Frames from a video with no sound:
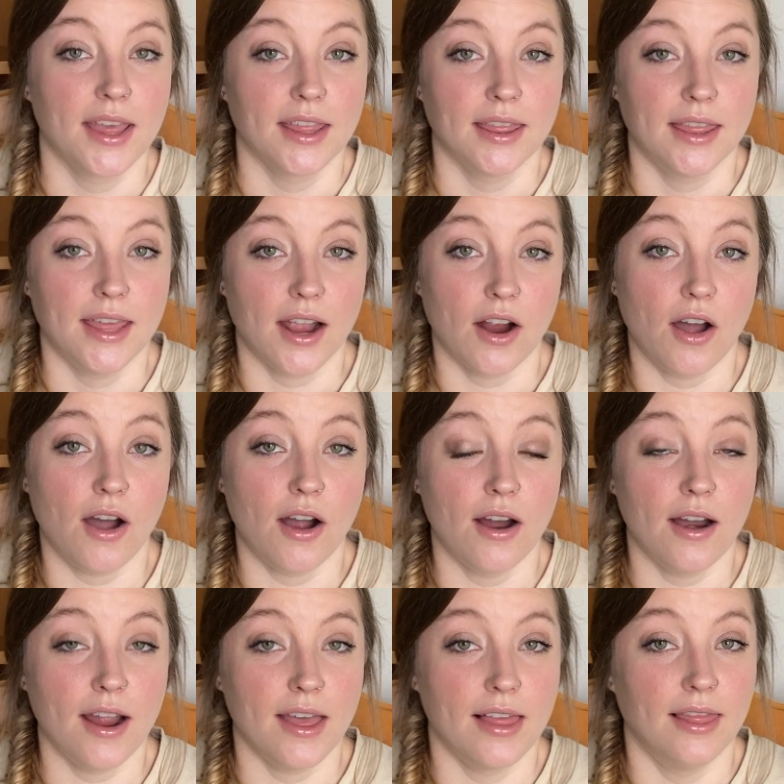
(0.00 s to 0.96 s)
There are
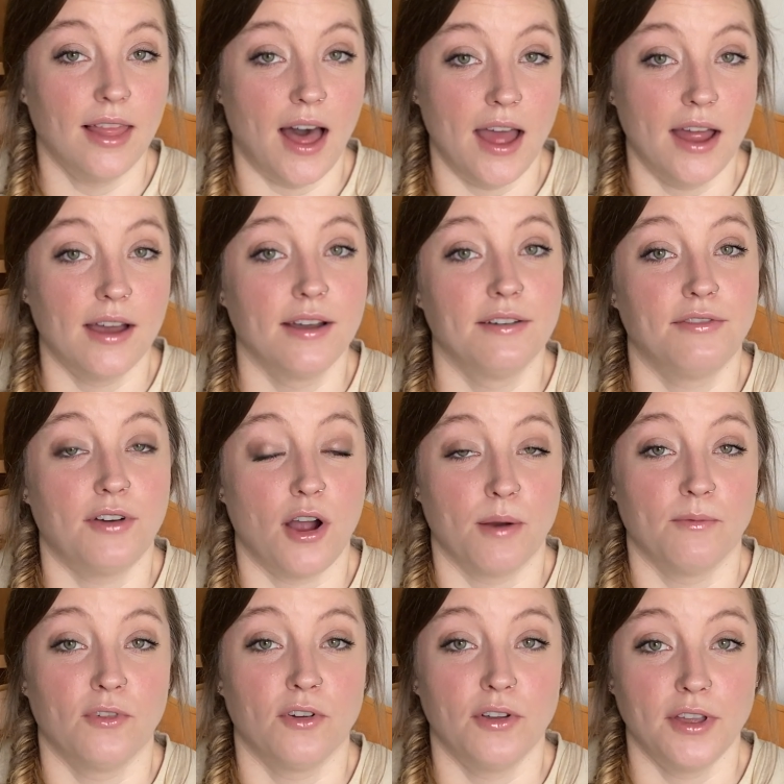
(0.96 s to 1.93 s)
a lot of
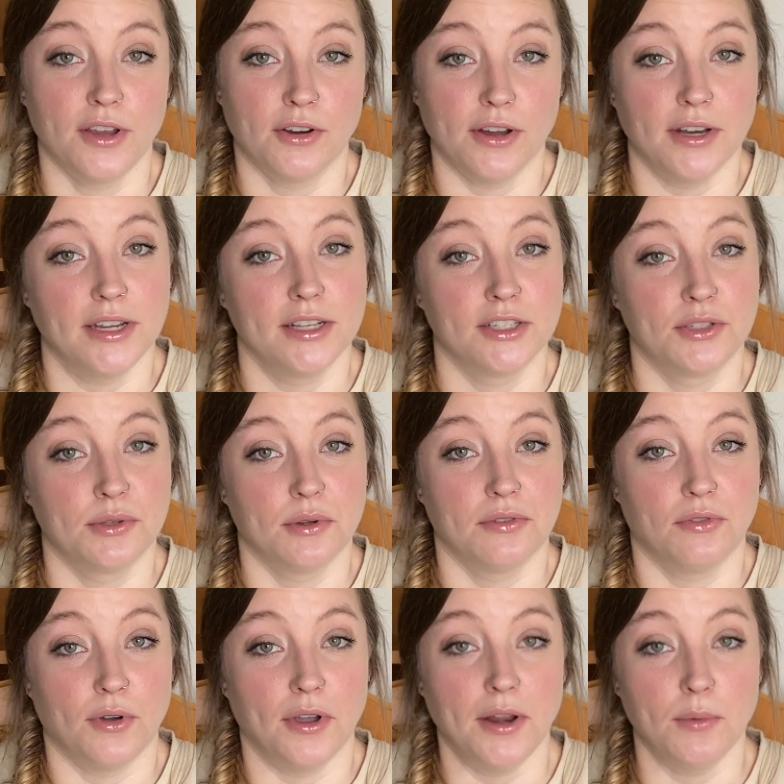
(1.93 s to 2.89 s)
harmful ingredients to
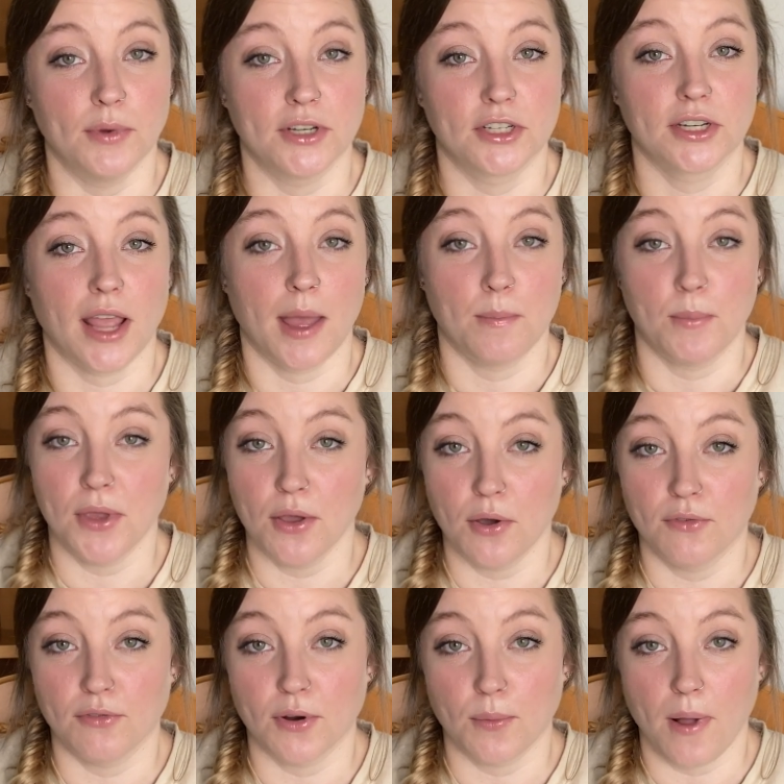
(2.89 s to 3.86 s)
avoid, which can be
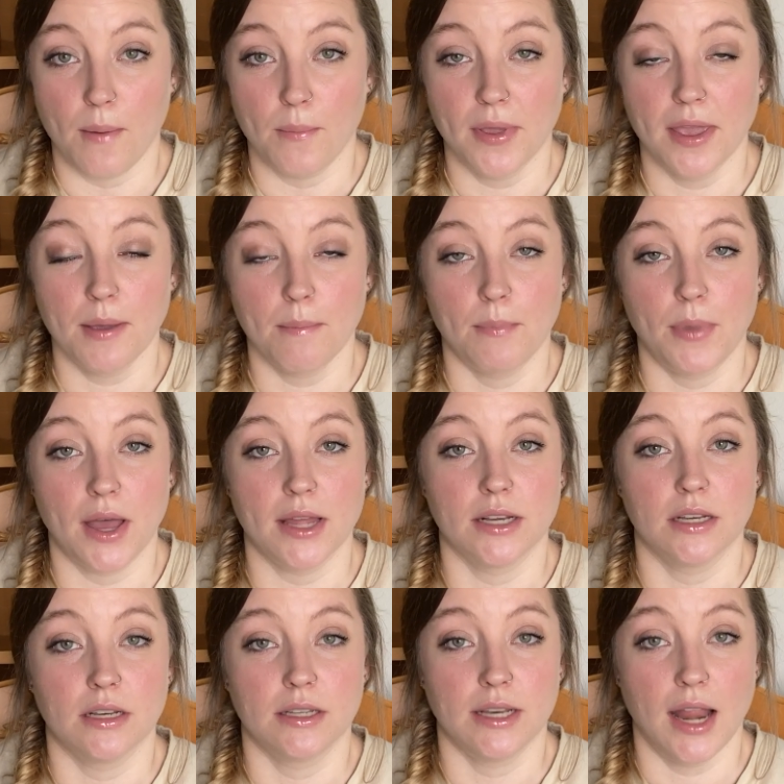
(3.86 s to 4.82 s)
overwhelming, but
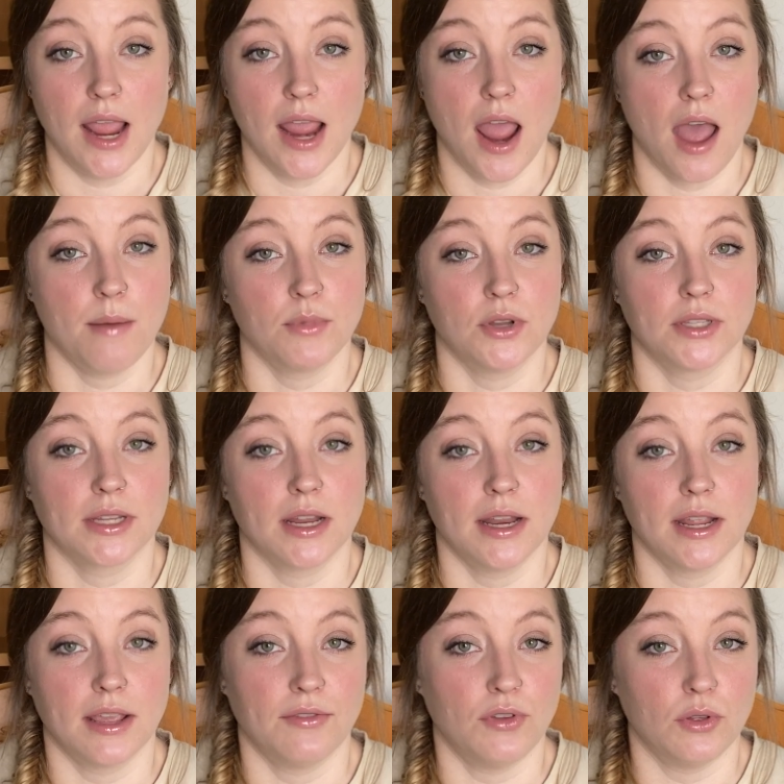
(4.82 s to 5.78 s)
today I'm just going to
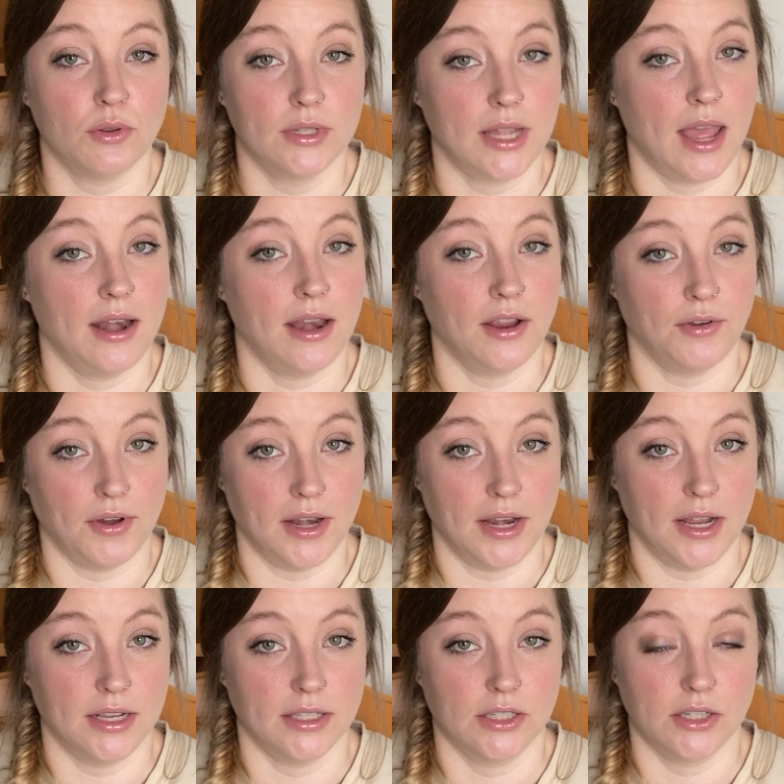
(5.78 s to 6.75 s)
give you 10
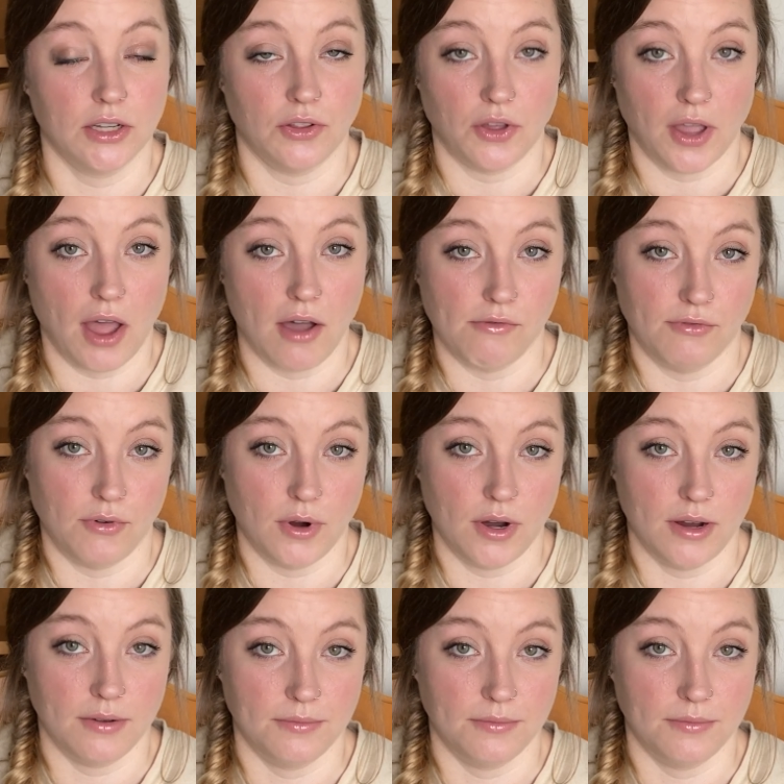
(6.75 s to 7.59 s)
ingredients to look out for.